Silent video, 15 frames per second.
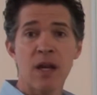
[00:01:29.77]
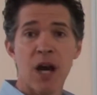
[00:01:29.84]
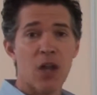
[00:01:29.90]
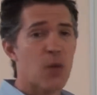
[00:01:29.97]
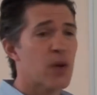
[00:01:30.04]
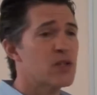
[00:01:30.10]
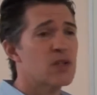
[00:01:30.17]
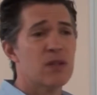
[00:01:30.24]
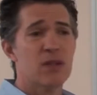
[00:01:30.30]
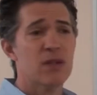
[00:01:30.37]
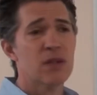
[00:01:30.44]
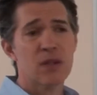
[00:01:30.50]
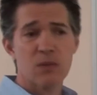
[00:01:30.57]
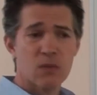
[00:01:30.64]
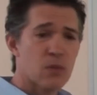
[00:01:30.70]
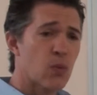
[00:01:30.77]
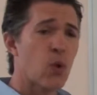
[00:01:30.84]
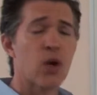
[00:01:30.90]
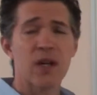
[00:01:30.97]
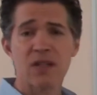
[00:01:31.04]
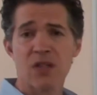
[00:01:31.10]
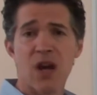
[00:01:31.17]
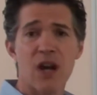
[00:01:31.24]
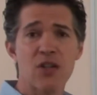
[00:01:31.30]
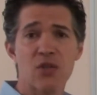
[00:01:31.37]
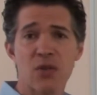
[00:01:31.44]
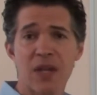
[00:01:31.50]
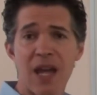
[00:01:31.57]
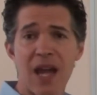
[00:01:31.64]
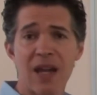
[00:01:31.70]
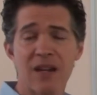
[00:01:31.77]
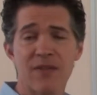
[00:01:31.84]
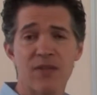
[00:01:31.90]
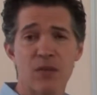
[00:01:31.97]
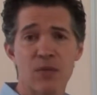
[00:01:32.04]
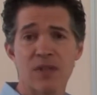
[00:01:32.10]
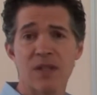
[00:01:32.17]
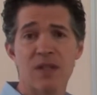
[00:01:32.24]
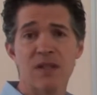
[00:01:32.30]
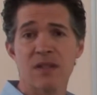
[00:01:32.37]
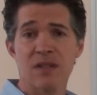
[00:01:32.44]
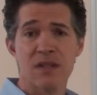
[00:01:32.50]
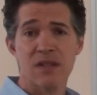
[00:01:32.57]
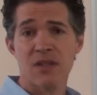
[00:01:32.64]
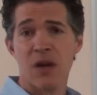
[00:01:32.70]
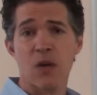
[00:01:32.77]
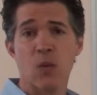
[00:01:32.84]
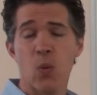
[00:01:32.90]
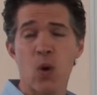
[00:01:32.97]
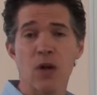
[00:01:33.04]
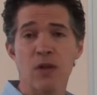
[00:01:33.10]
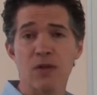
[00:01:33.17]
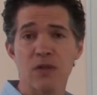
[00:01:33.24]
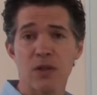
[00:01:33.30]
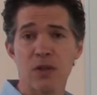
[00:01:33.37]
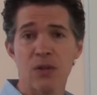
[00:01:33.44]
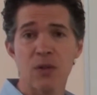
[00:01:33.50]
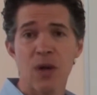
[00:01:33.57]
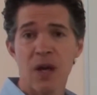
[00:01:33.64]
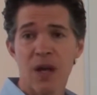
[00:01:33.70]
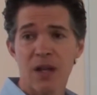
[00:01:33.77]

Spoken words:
otherwise you can work as hard as you can, and if the resistance is on 1 or 2,